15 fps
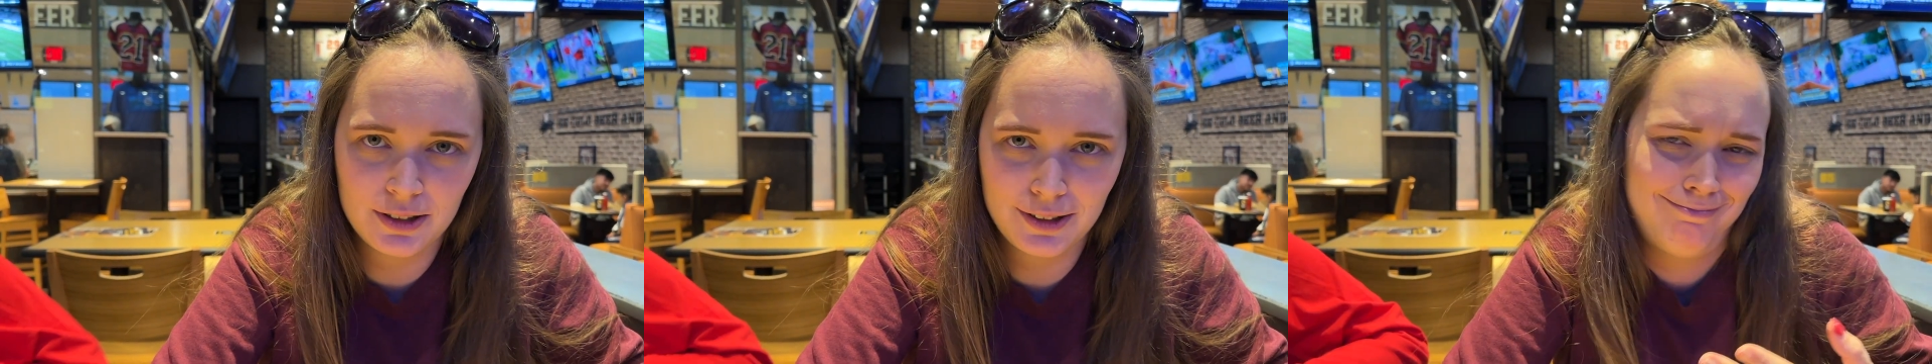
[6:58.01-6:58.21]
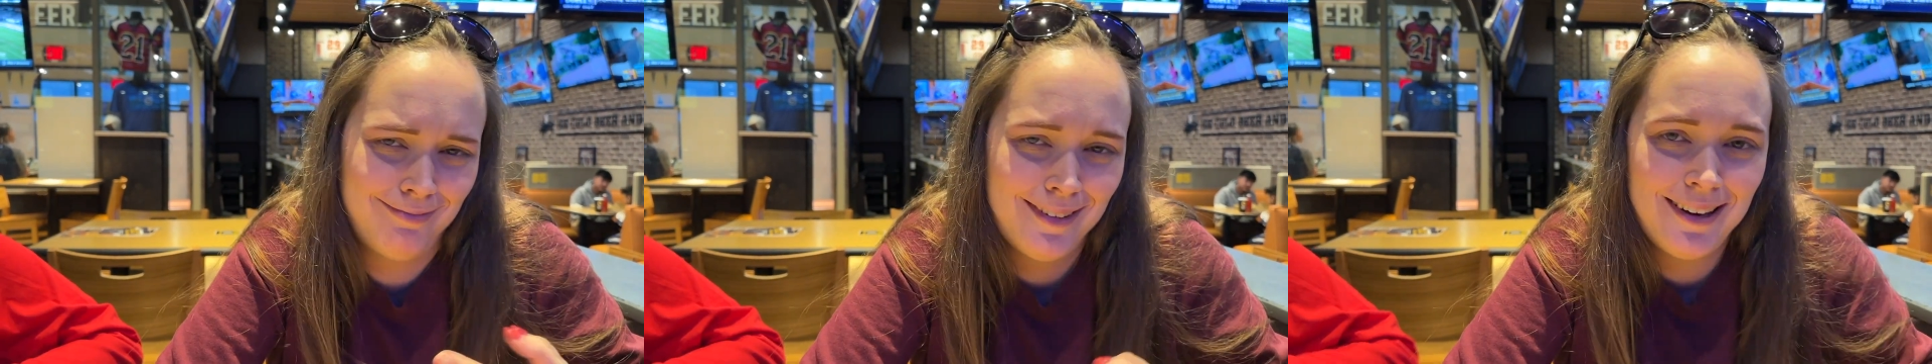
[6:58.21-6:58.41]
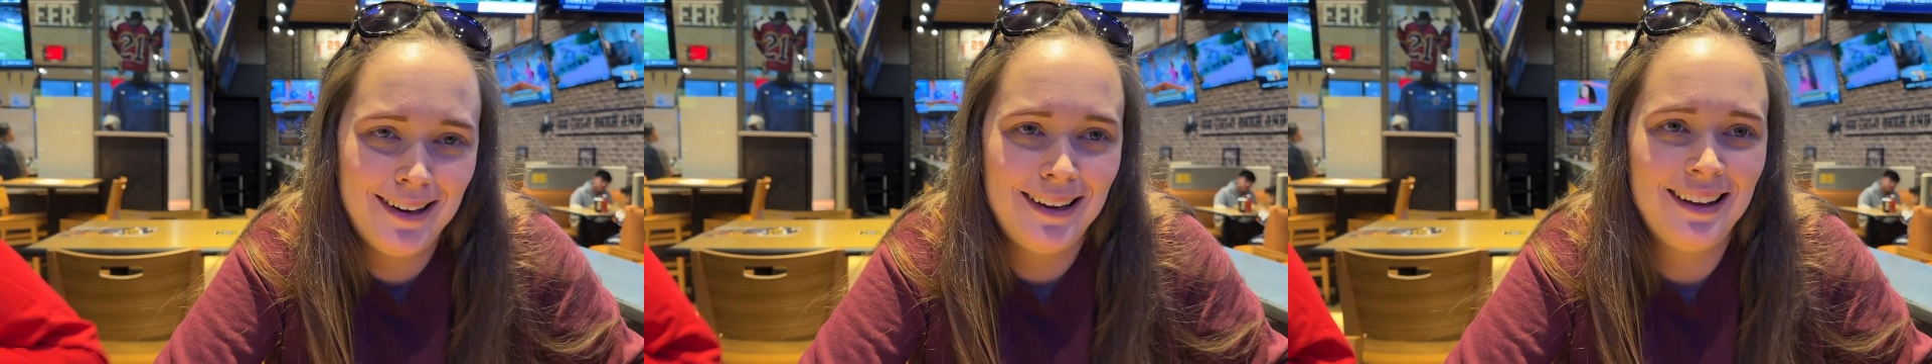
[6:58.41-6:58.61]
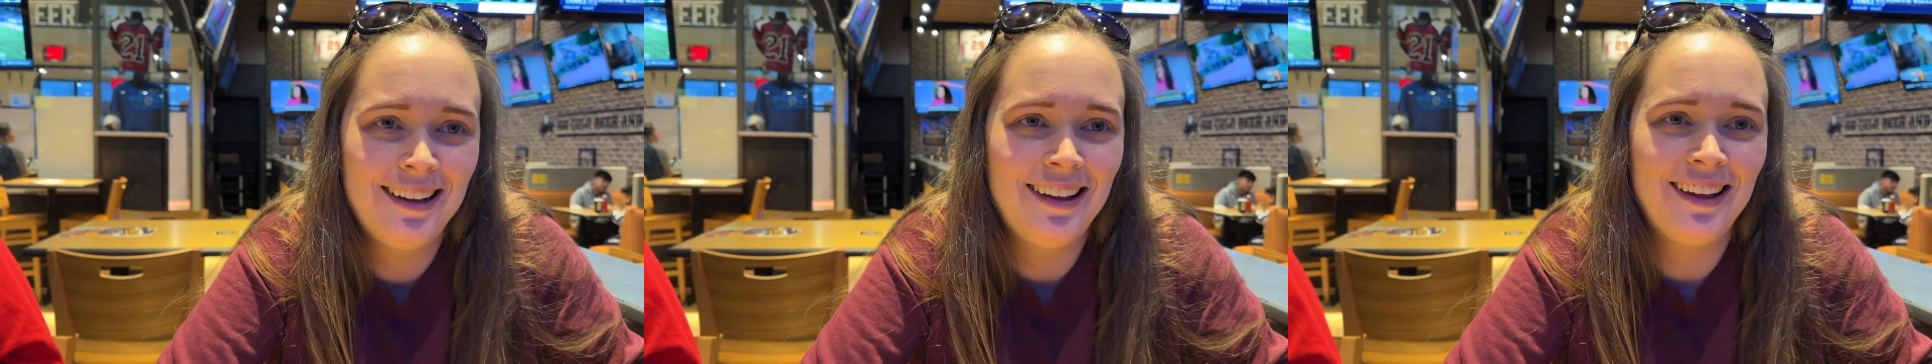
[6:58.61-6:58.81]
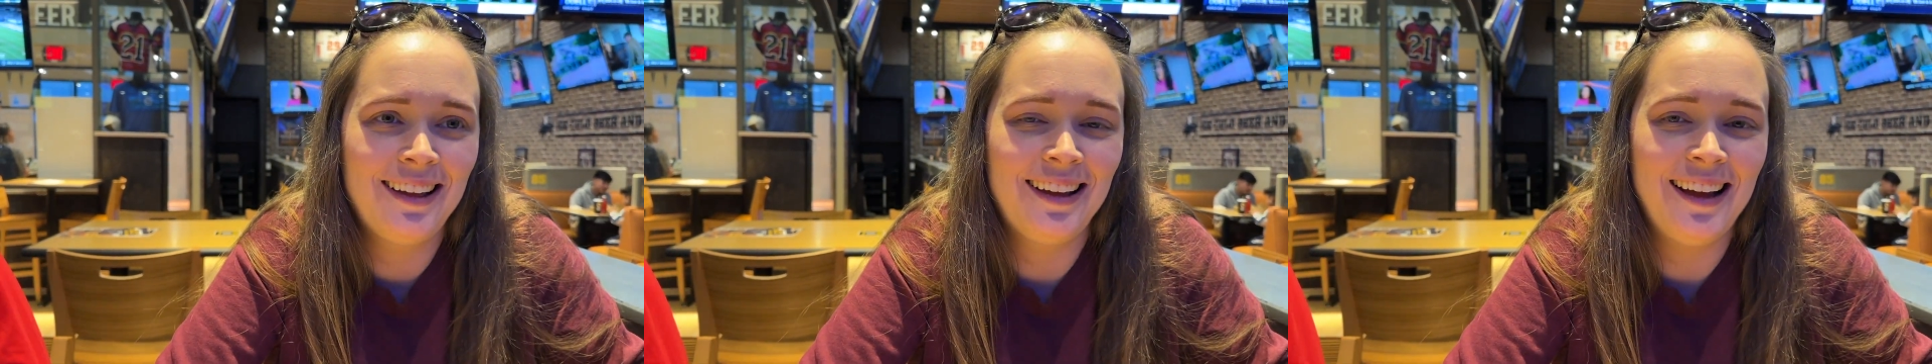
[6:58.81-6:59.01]

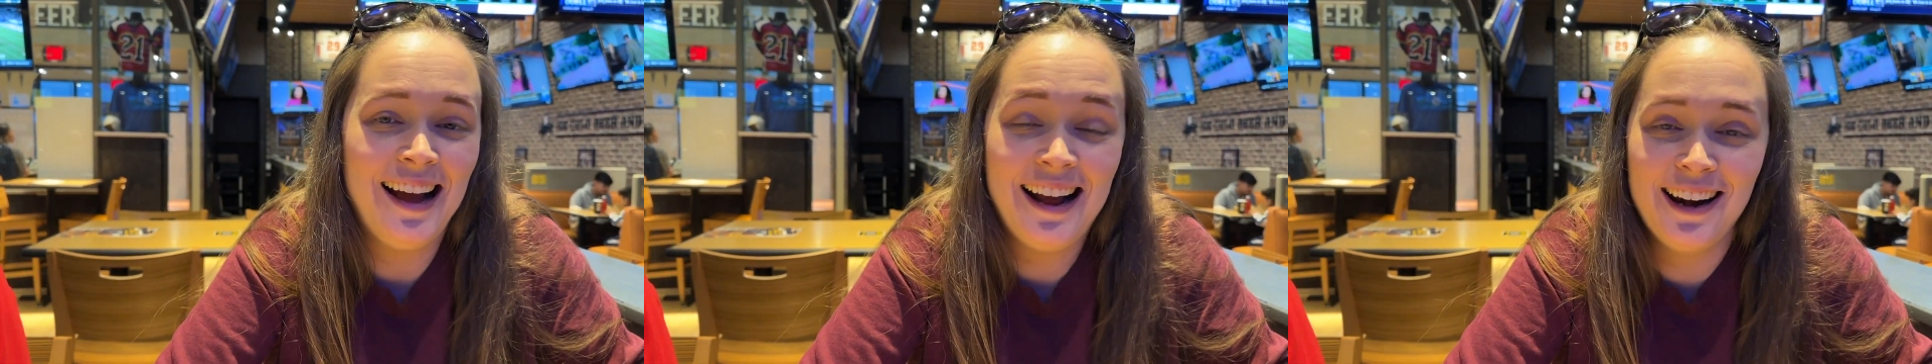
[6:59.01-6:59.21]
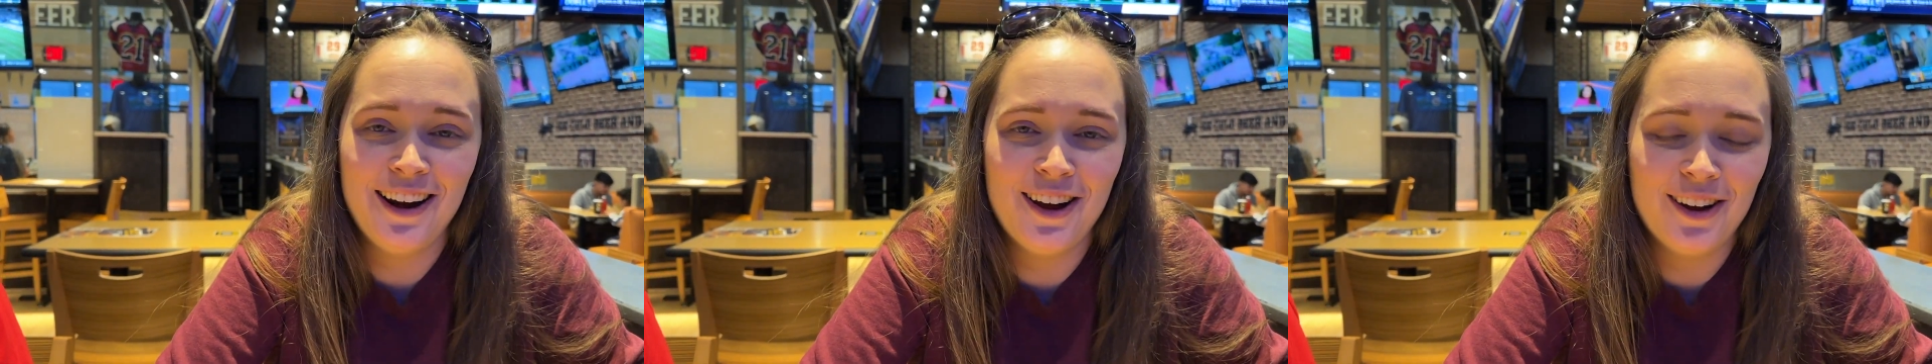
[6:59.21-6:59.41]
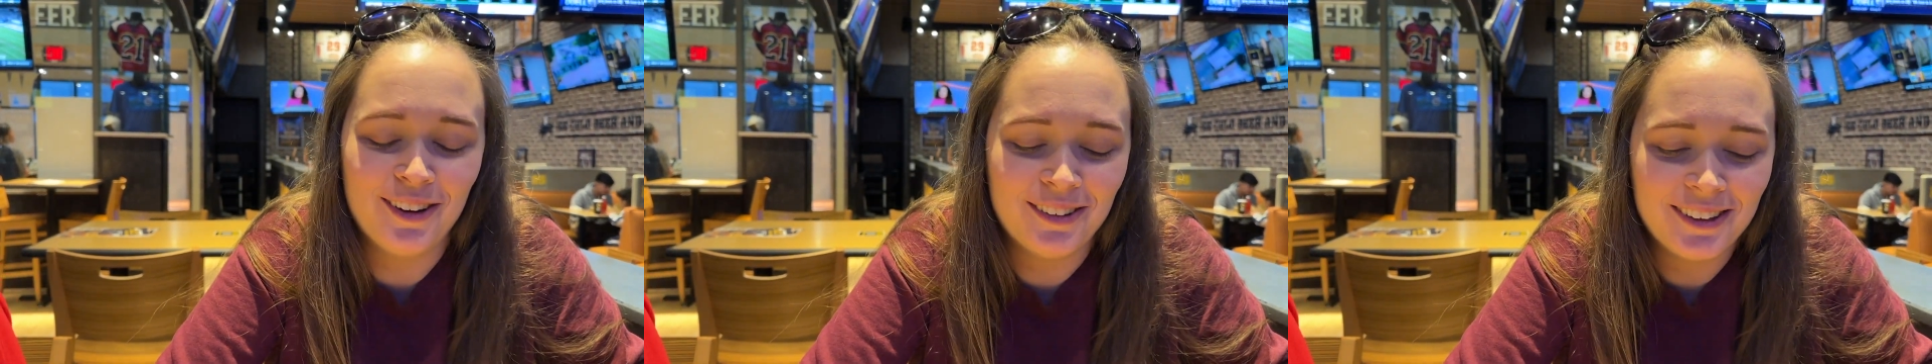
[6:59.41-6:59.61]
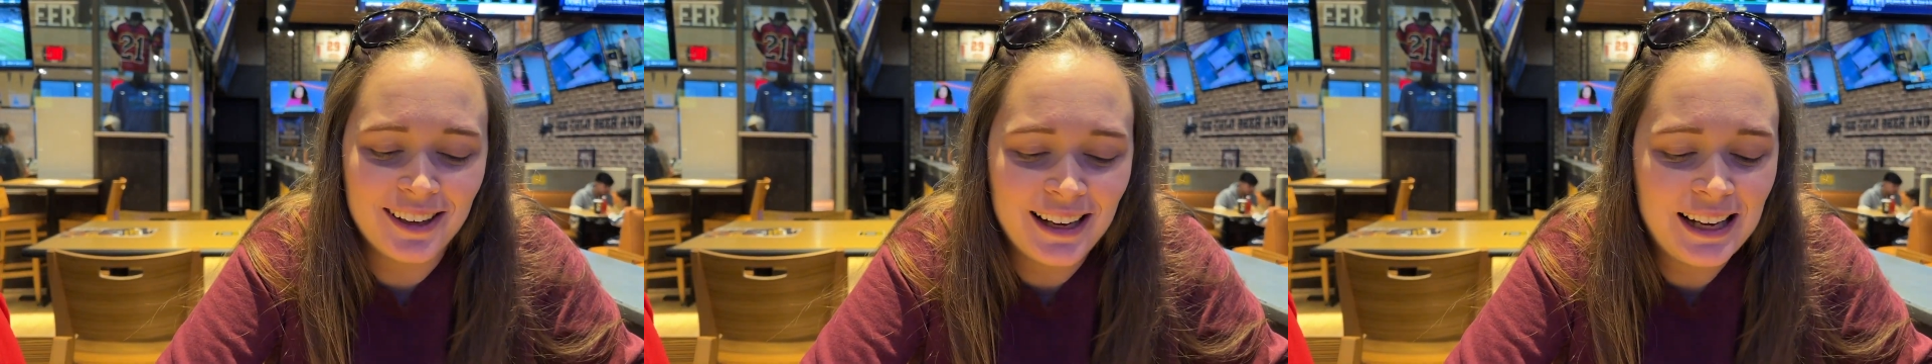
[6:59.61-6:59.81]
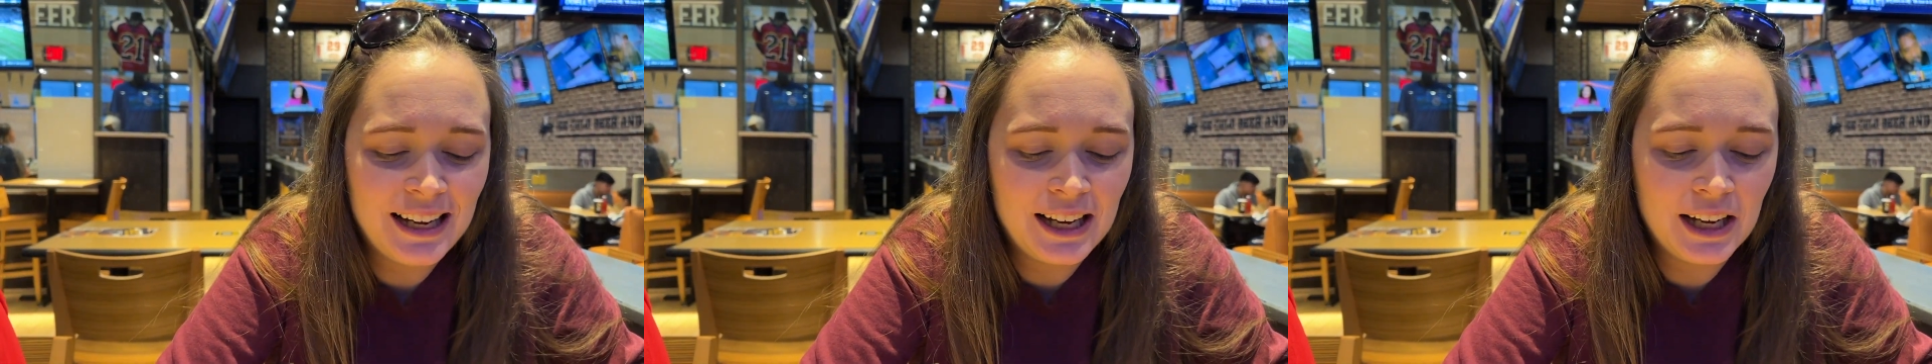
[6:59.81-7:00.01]
Food. Oh, I know.
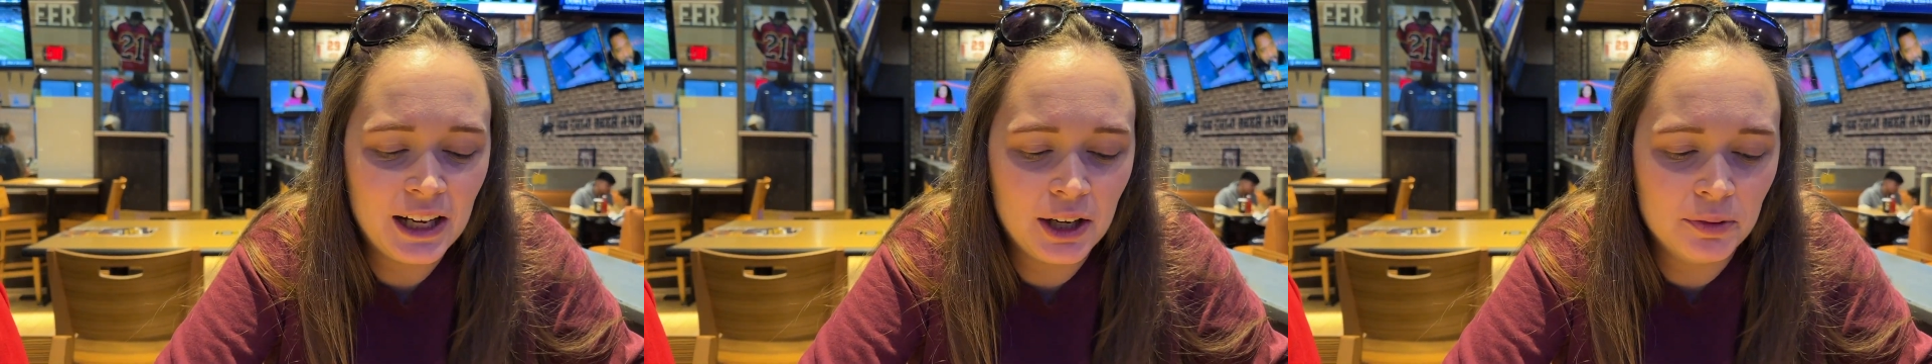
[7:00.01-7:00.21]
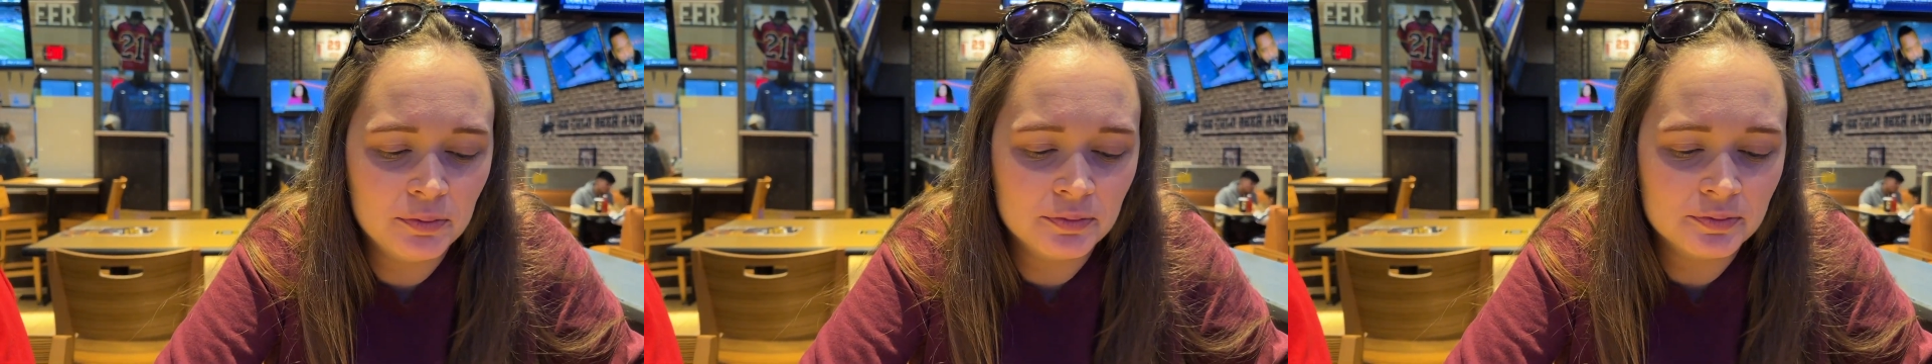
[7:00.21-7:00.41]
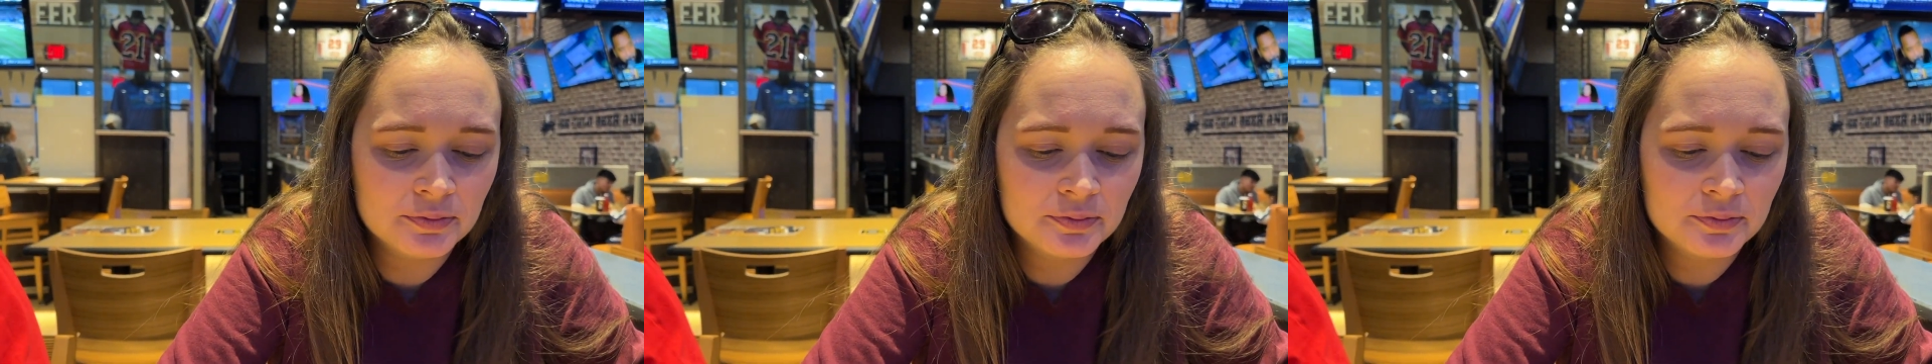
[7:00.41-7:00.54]
Um, what do you